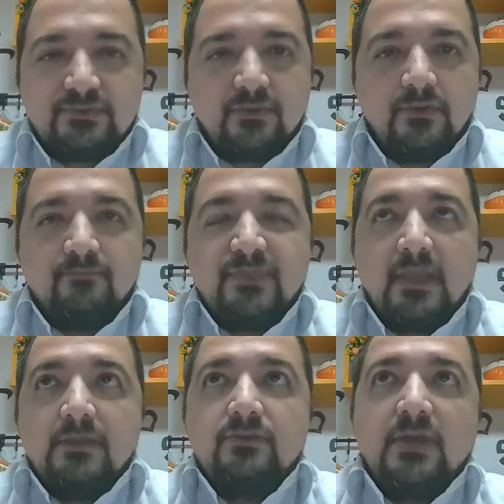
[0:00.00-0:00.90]
So,
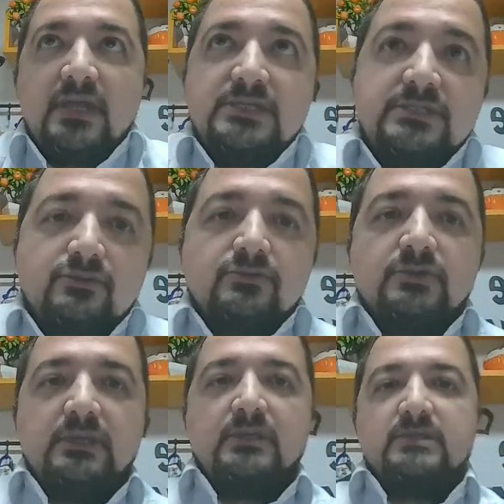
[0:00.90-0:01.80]
to
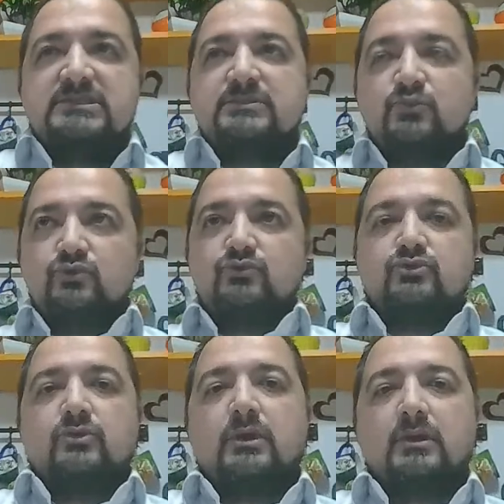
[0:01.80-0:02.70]
ensure a smooth,